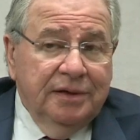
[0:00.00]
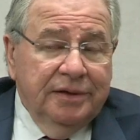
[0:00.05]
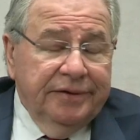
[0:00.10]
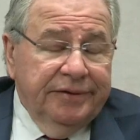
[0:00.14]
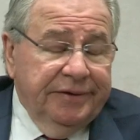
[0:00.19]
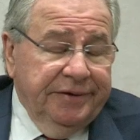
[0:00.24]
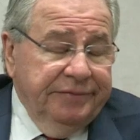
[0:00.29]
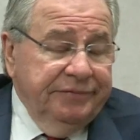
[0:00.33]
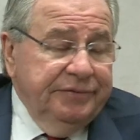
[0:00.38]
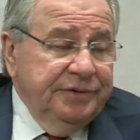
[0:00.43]

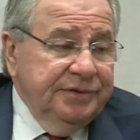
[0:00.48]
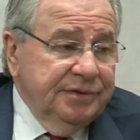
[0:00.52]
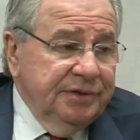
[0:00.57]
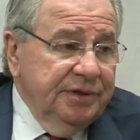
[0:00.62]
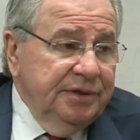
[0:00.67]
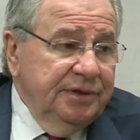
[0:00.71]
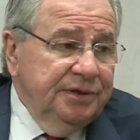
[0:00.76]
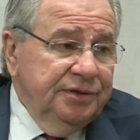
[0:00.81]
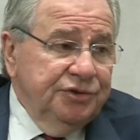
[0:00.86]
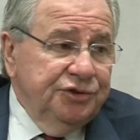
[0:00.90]

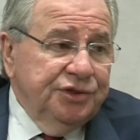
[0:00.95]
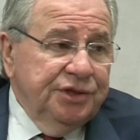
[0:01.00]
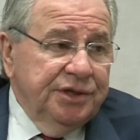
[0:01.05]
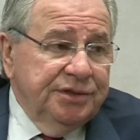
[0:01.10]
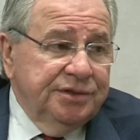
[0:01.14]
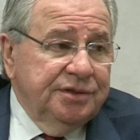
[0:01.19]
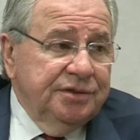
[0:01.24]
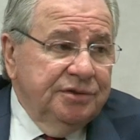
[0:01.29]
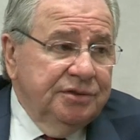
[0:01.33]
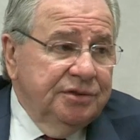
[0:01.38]
obviously
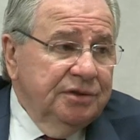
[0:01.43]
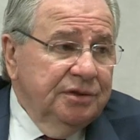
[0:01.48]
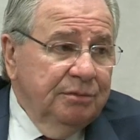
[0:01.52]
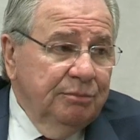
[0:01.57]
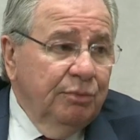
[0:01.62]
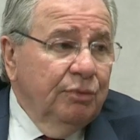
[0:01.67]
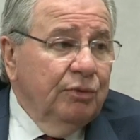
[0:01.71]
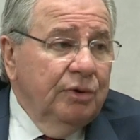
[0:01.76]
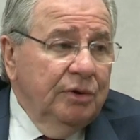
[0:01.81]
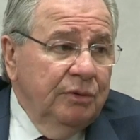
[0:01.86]
ingest it to the
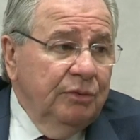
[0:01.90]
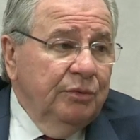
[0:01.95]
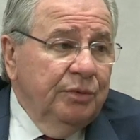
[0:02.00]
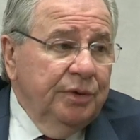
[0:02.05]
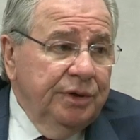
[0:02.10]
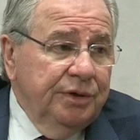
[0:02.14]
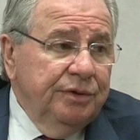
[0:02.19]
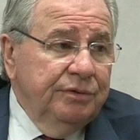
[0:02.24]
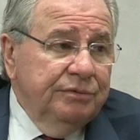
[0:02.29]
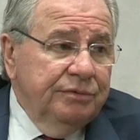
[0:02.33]
point where
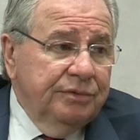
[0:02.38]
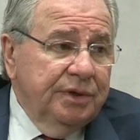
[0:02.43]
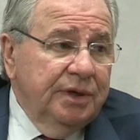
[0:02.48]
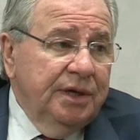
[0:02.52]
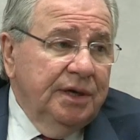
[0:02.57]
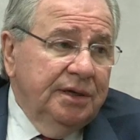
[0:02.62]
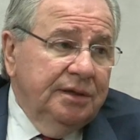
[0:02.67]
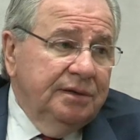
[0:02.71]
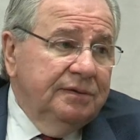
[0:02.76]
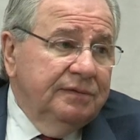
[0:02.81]
you
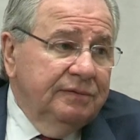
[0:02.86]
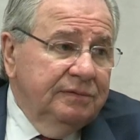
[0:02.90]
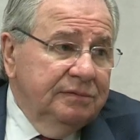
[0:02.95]
can't